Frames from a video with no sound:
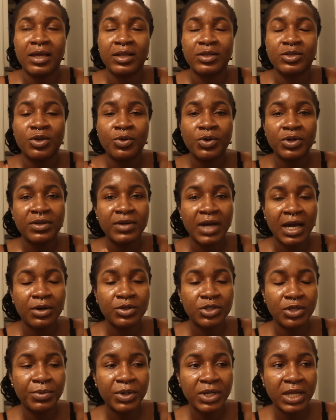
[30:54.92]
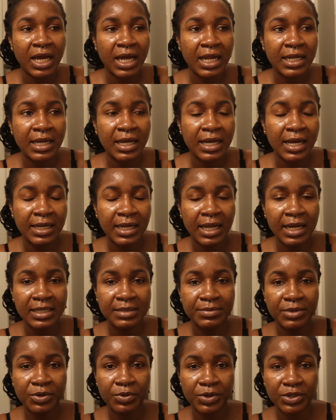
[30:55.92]
somebody had
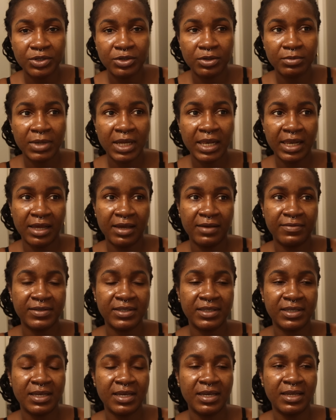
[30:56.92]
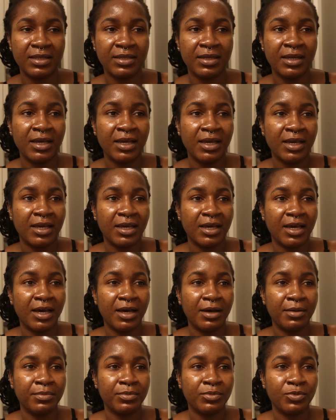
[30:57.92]
asked me a question on my life saying,
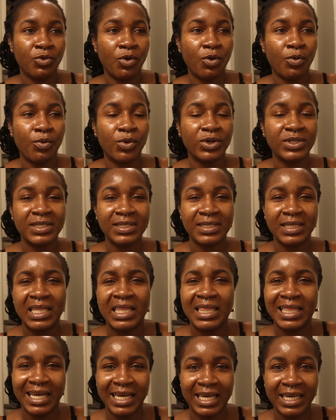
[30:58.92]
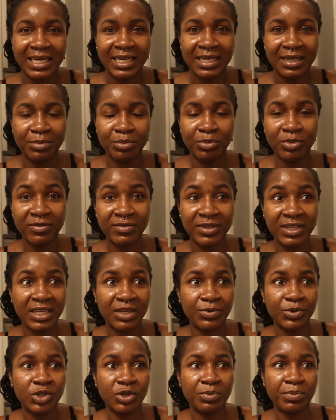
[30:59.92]
what is it like moving
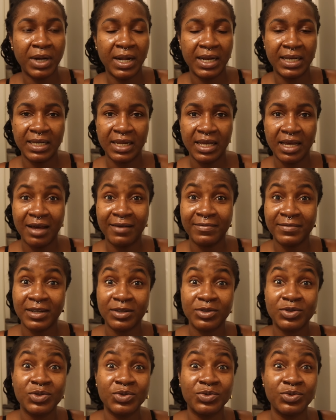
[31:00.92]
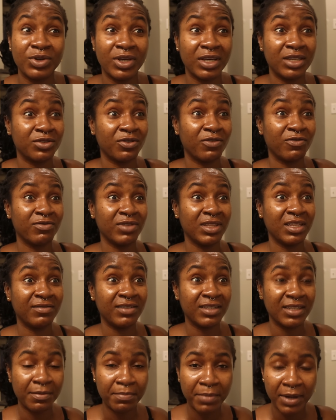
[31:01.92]
in with your partner after 2 years of
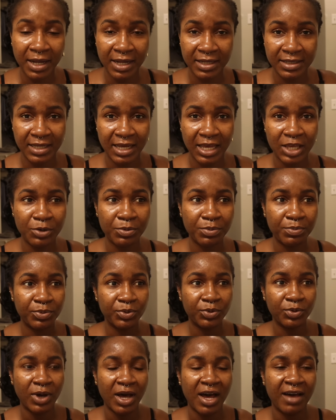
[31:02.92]
living apart? Are you both